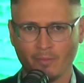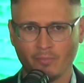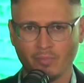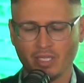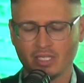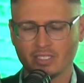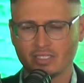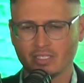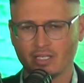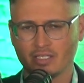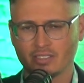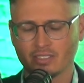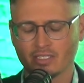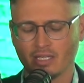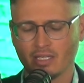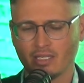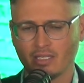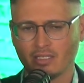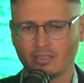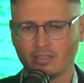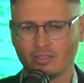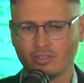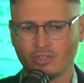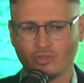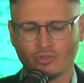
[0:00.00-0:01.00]
because then it's
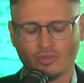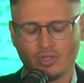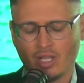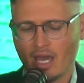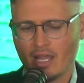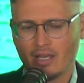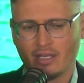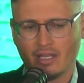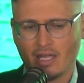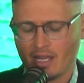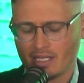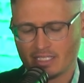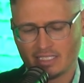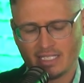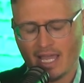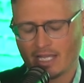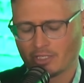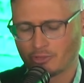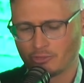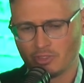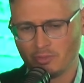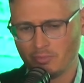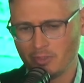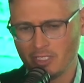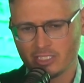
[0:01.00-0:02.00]
like, you're not an honest
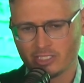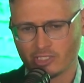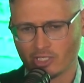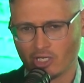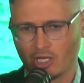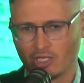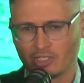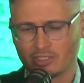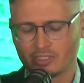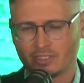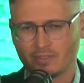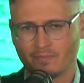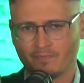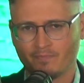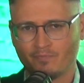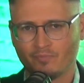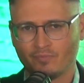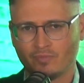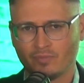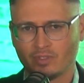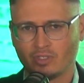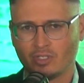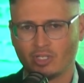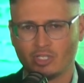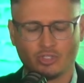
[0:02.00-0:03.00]
actor in the peace talks,
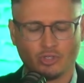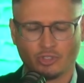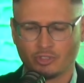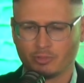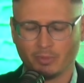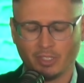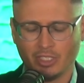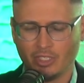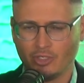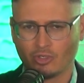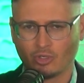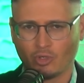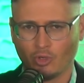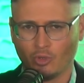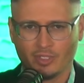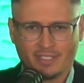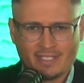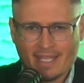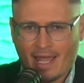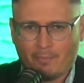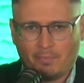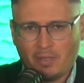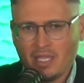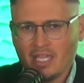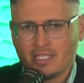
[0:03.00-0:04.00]
because ultimately your goal
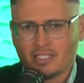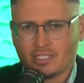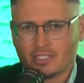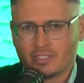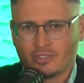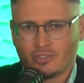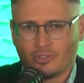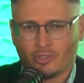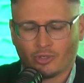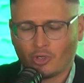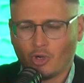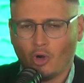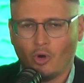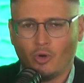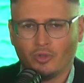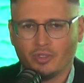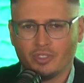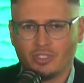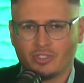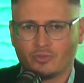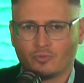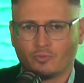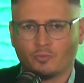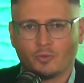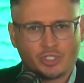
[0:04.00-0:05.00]
is not peace. Your goal
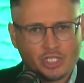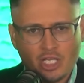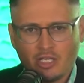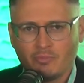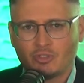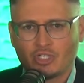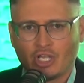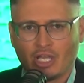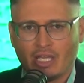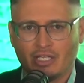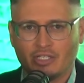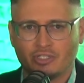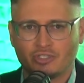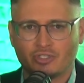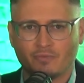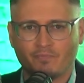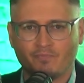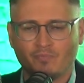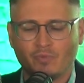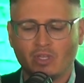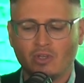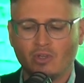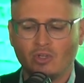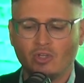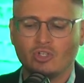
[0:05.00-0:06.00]
is regime change.
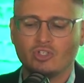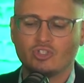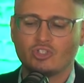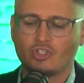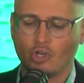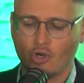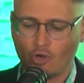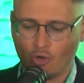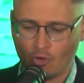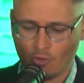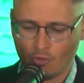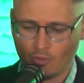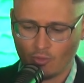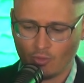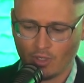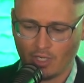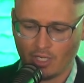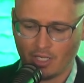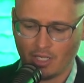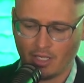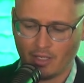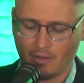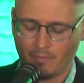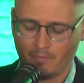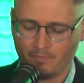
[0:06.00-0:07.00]
So
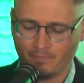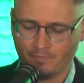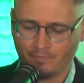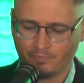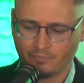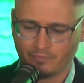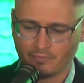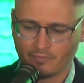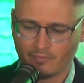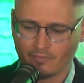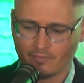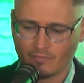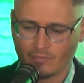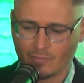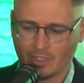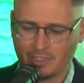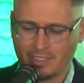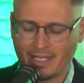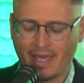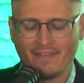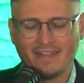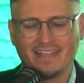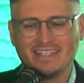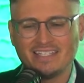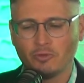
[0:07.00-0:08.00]
now
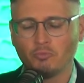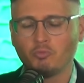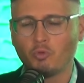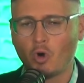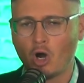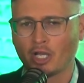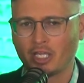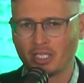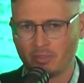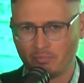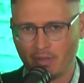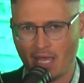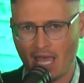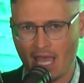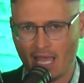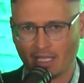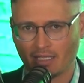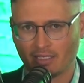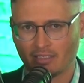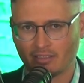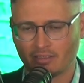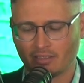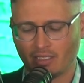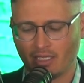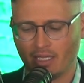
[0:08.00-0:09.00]
they did walk it
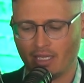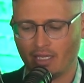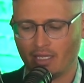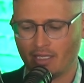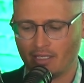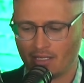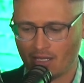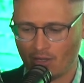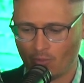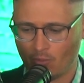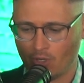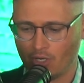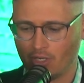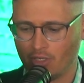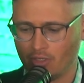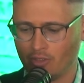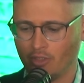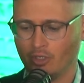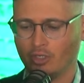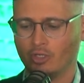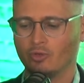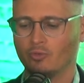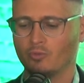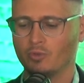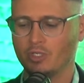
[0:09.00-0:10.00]
back, and I want to
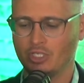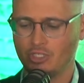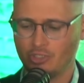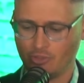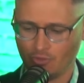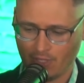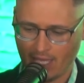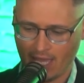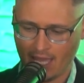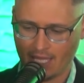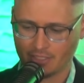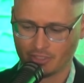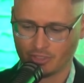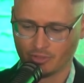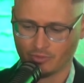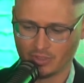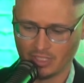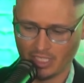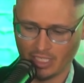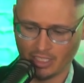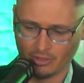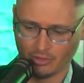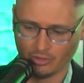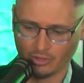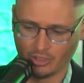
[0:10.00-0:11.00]
read you that, so
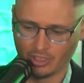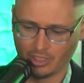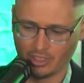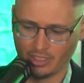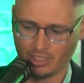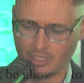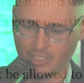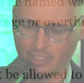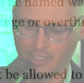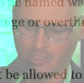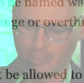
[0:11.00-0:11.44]
take a look at it